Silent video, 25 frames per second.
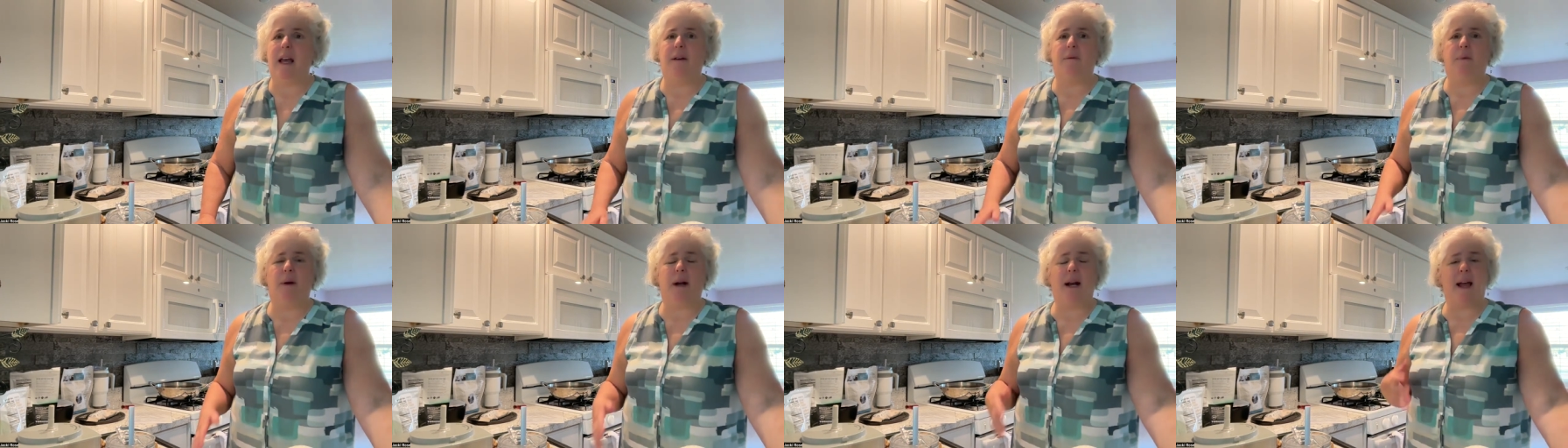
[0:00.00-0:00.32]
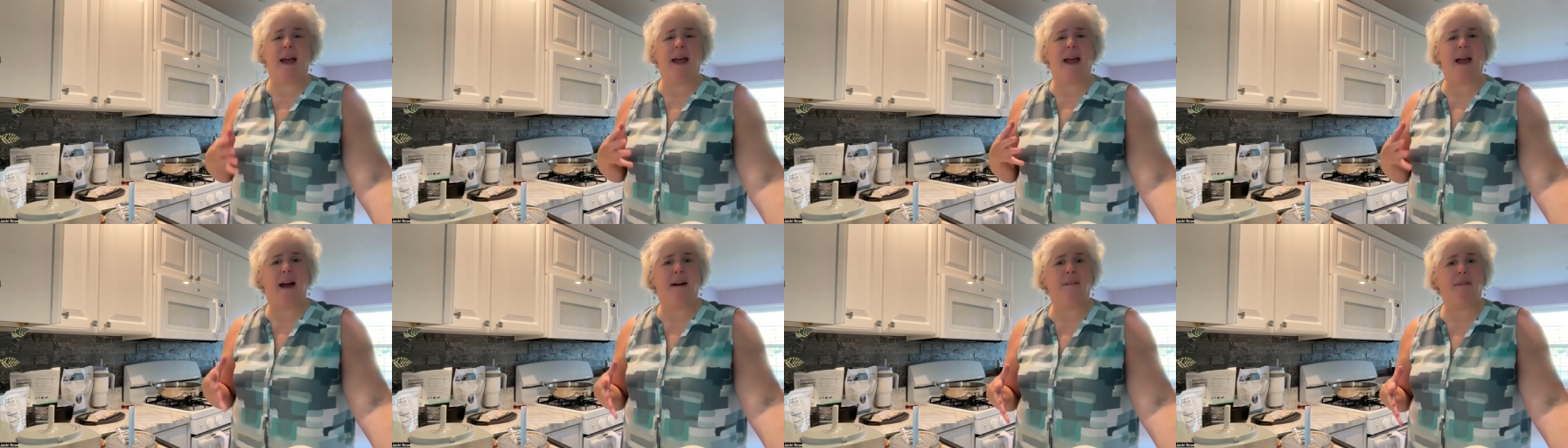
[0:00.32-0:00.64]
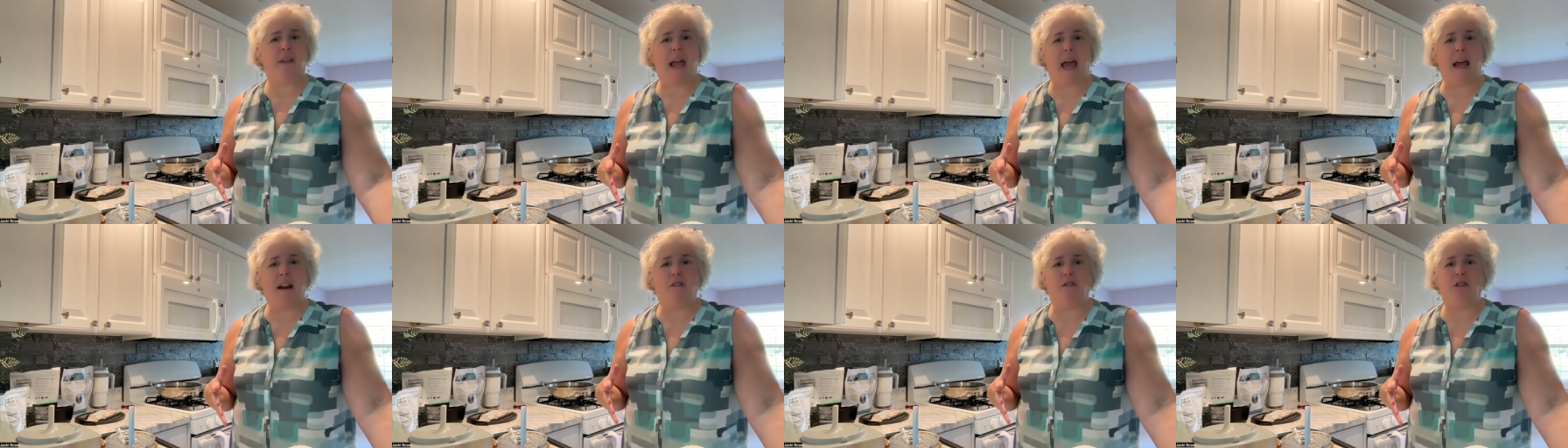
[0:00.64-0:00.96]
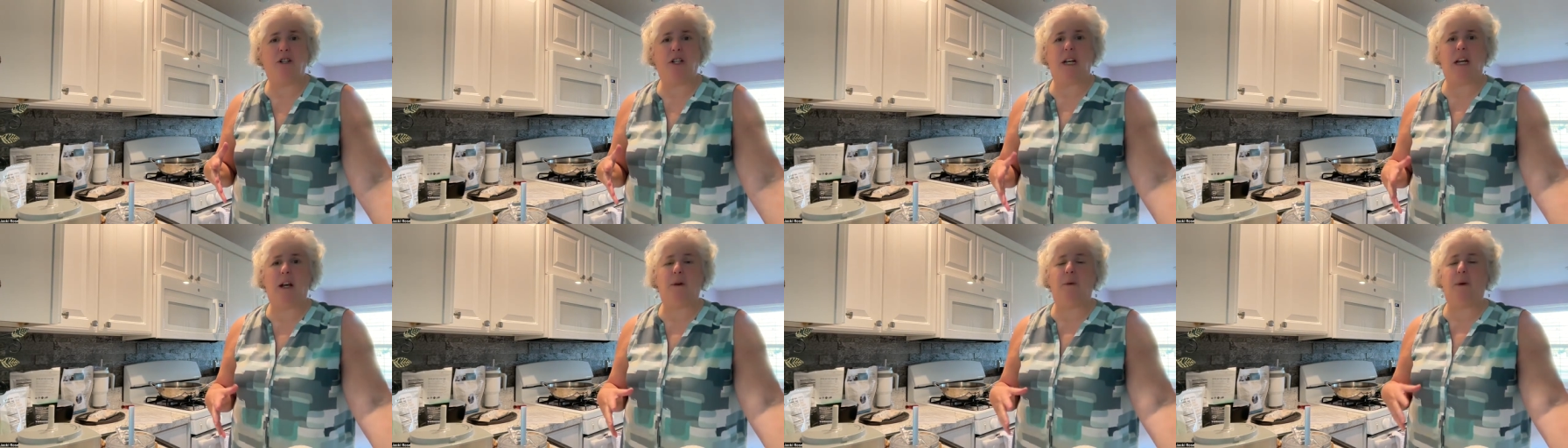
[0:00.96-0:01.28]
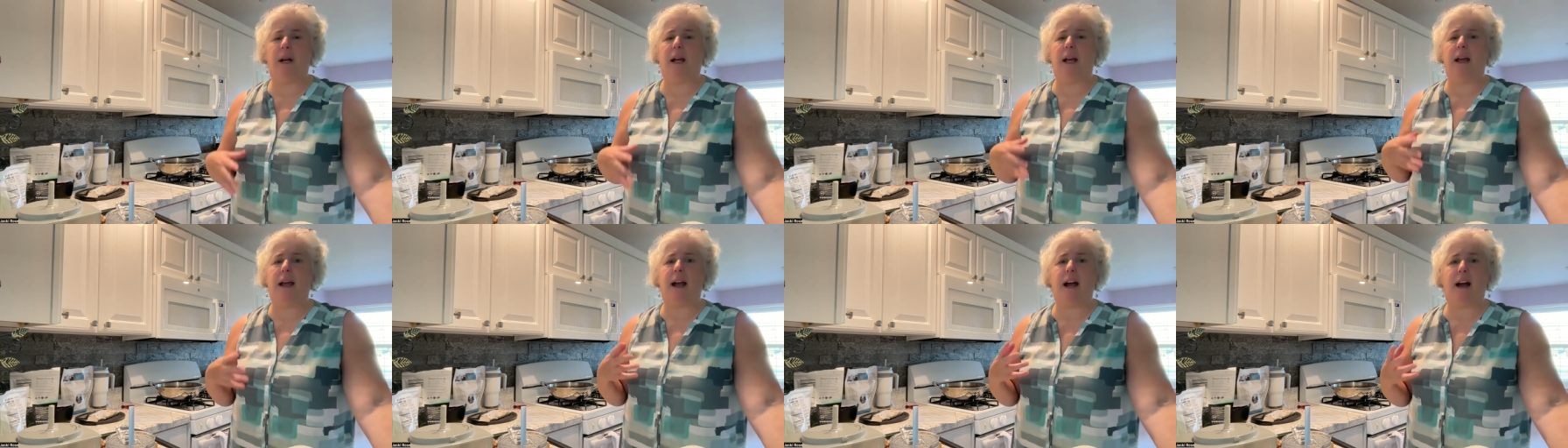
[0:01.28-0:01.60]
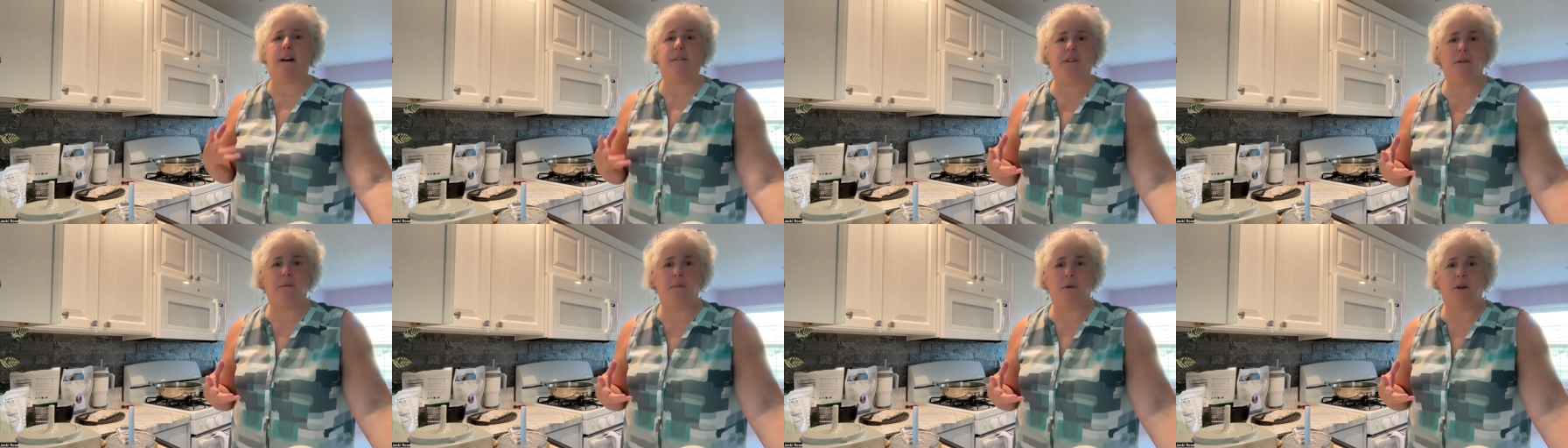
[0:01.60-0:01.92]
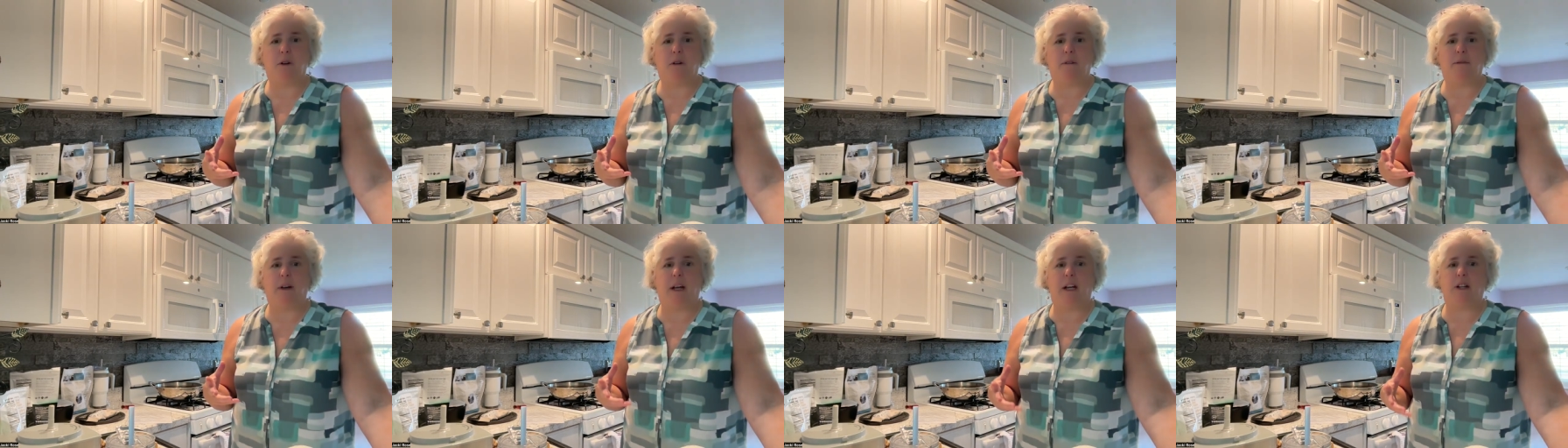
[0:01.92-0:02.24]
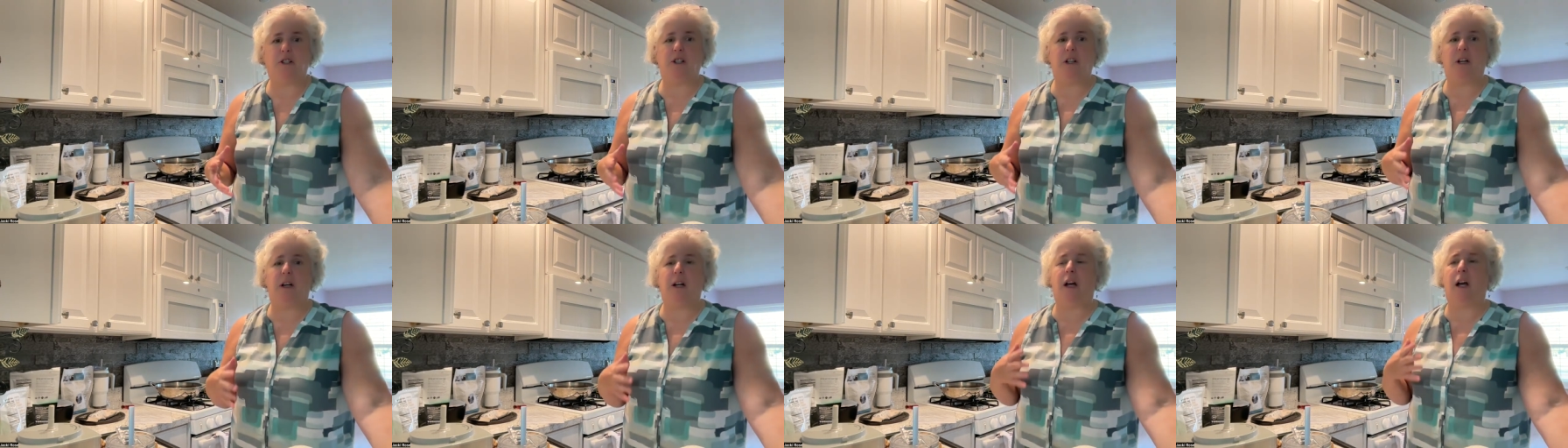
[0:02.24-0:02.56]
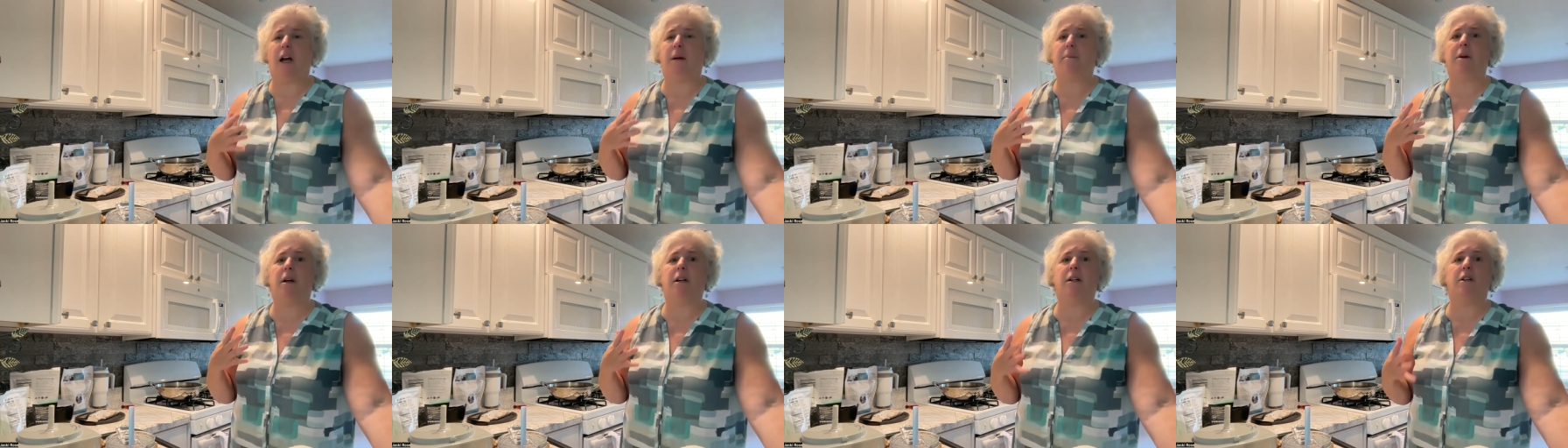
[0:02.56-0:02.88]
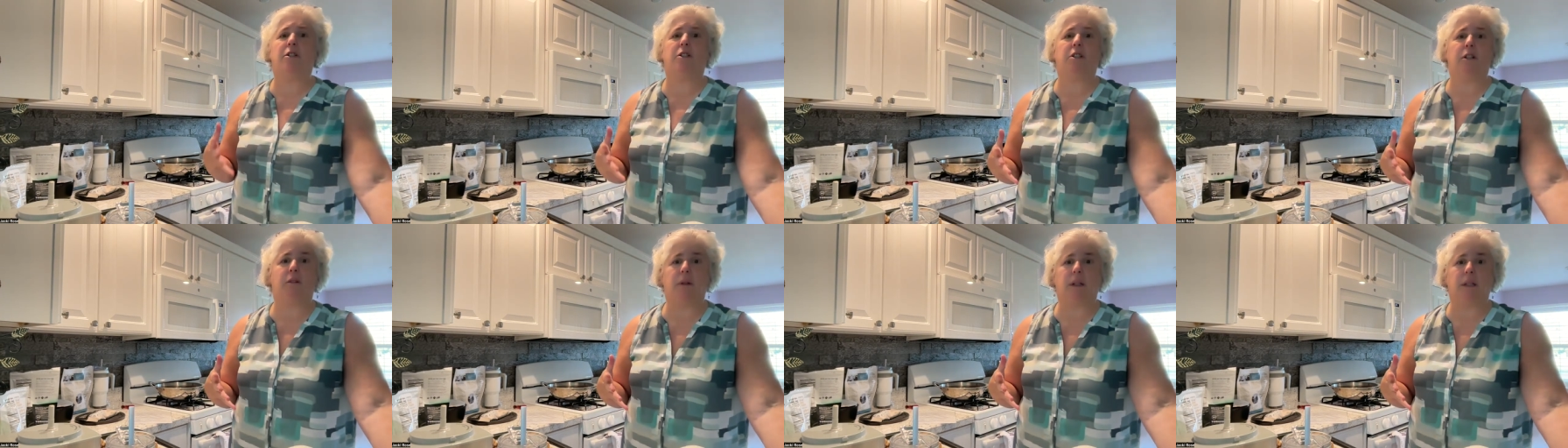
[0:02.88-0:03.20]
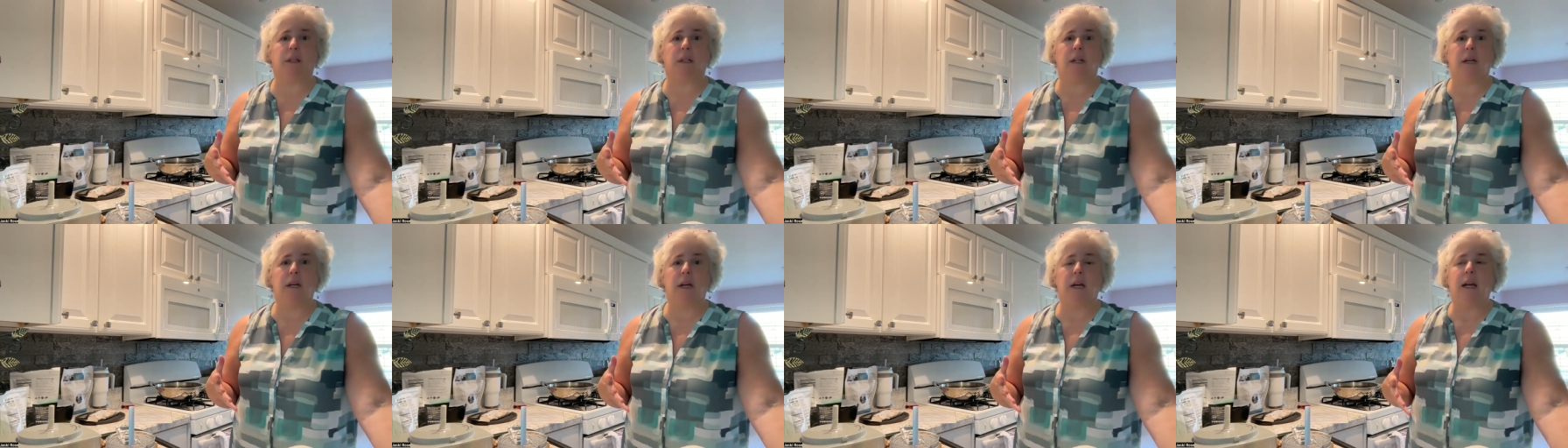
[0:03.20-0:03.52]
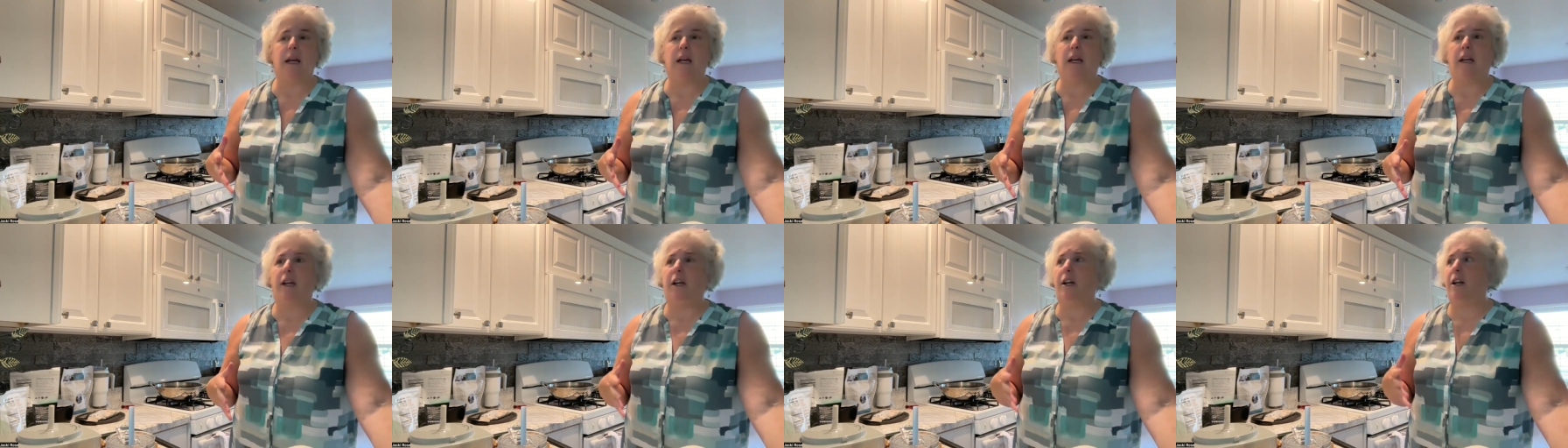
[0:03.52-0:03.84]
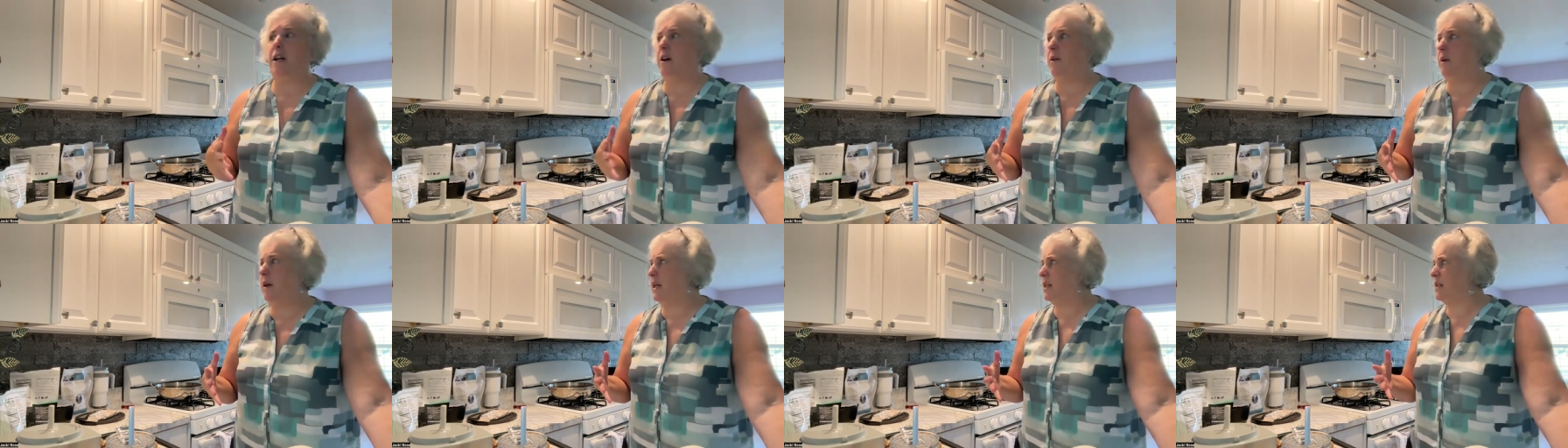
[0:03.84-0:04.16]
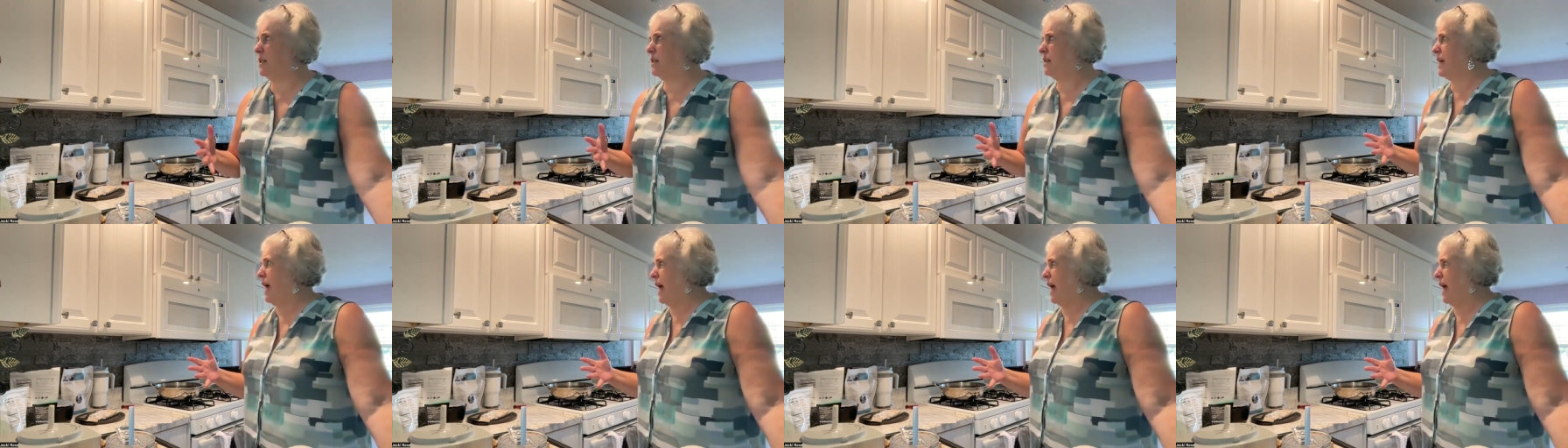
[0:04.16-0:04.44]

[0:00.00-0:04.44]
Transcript: When I have the energy, when I have the motivation, I'm going to do it. You know, it's